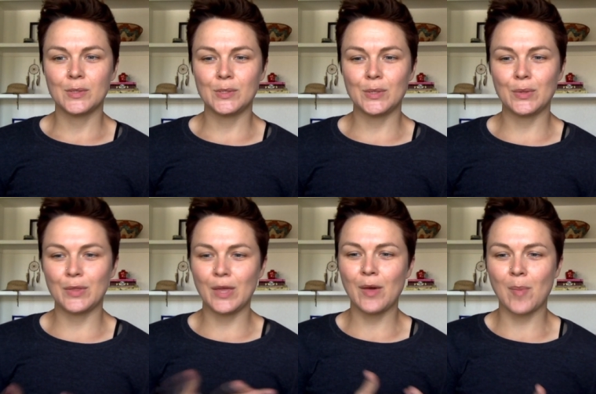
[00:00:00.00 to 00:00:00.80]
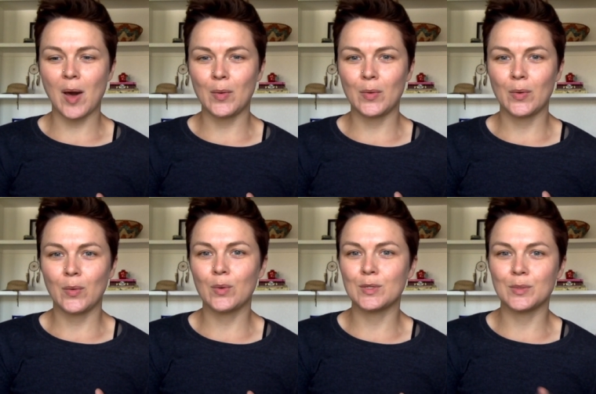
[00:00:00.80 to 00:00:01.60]
to think about
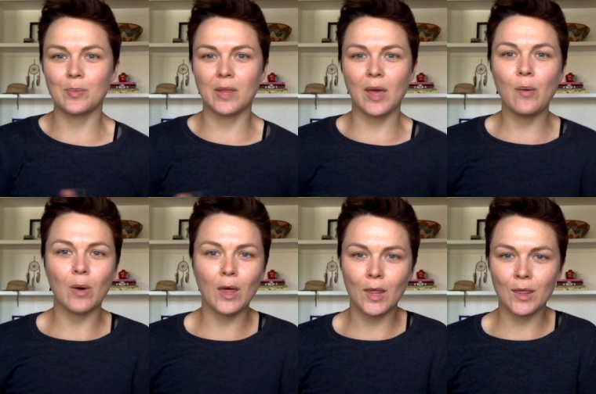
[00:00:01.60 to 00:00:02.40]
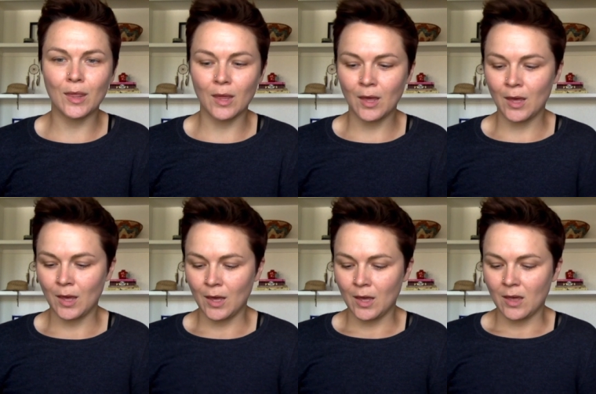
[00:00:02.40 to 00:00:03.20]
or to play with?
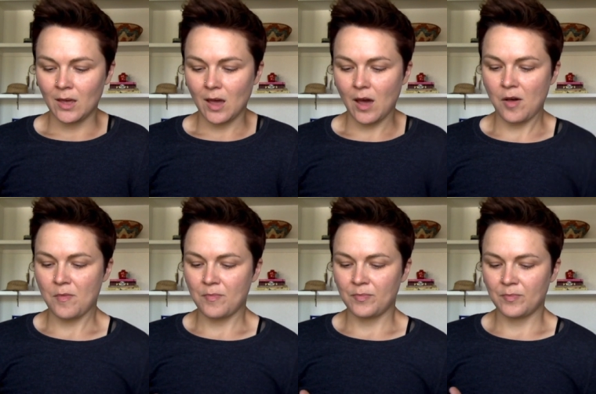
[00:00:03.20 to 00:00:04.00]
I